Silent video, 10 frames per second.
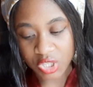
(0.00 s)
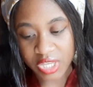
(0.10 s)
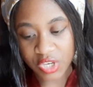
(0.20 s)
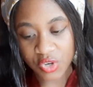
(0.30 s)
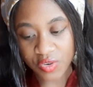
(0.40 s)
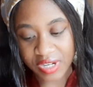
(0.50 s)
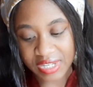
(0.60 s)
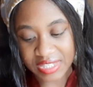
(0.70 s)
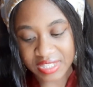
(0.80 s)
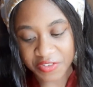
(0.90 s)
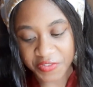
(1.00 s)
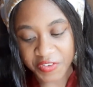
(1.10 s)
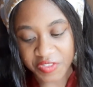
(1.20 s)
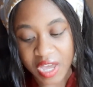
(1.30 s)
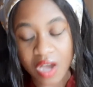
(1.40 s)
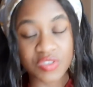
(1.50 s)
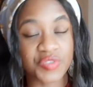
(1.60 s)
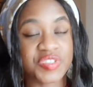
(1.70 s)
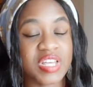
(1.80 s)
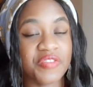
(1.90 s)
the Uranus in the fifth house
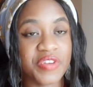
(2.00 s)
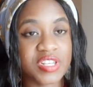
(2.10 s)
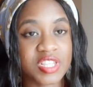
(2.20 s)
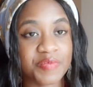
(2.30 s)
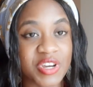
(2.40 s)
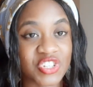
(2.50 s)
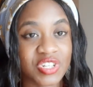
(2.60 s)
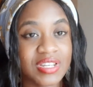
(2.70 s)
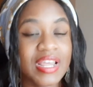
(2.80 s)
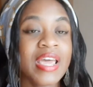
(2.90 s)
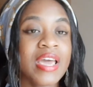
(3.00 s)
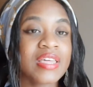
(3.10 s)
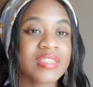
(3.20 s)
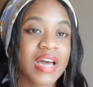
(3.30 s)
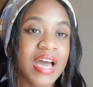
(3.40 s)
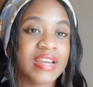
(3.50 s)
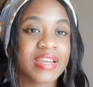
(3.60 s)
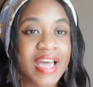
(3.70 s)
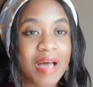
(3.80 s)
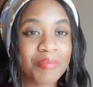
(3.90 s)
of self-expression
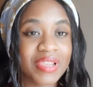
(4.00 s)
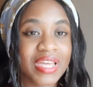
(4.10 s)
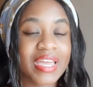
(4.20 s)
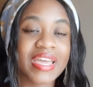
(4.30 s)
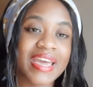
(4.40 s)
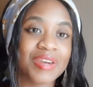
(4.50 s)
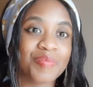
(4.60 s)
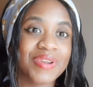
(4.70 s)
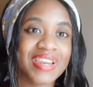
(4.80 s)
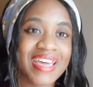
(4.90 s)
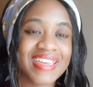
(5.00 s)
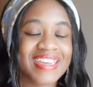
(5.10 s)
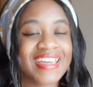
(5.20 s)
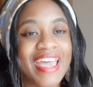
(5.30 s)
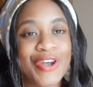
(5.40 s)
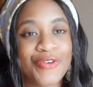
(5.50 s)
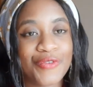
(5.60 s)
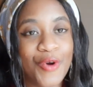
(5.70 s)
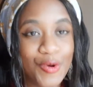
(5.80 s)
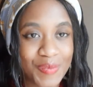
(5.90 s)
and gambling and playing and
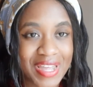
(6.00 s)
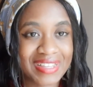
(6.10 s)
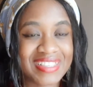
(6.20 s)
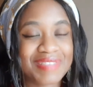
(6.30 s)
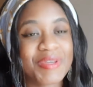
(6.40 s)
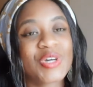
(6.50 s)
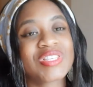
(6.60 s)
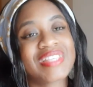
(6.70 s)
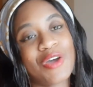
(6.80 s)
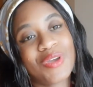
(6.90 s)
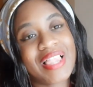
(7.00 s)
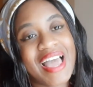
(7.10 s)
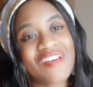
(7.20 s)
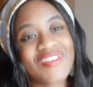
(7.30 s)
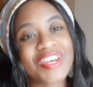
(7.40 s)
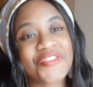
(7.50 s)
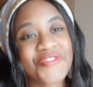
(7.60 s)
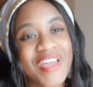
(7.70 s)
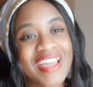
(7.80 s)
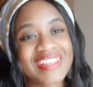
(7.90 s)
romance, because that will have an
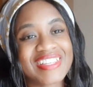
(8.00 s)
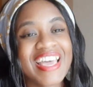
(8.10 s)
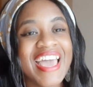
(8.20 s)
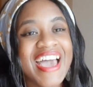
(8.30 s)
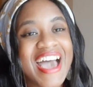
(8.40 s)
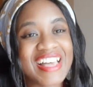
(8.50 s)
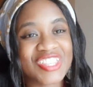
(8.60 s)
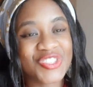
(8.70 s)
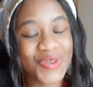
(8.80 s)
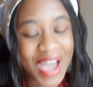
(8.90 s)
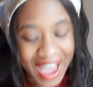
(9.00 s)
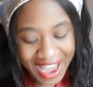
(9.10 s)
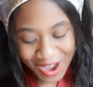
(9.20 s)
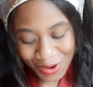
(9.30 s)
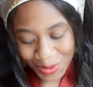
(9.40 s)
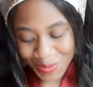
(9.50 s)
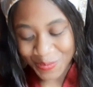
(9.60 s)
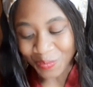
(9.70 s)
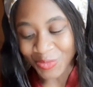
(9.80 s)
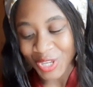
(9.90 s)
effect as to how
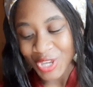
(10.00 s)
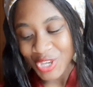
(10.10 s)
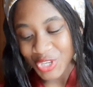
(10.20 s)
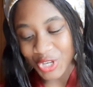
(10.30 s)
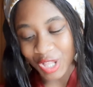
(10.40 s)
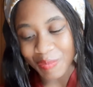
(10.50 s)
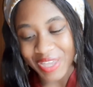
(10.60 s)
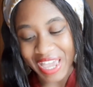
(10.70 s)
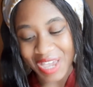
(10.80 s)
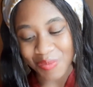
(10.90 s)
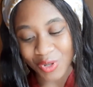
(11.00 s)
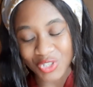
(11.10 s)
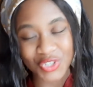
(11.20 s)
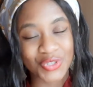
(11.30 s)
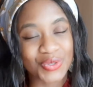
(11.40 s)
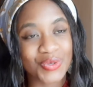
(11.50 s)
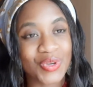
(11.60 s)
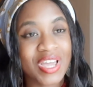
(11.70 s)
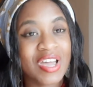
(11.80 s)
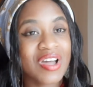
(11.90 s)
you'll be able to
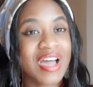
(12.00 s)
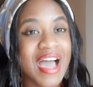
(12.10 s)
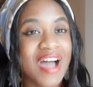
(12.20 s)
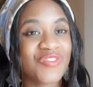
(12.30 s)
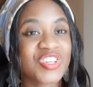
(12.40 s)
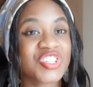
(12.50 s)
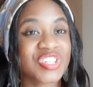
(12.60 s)
have a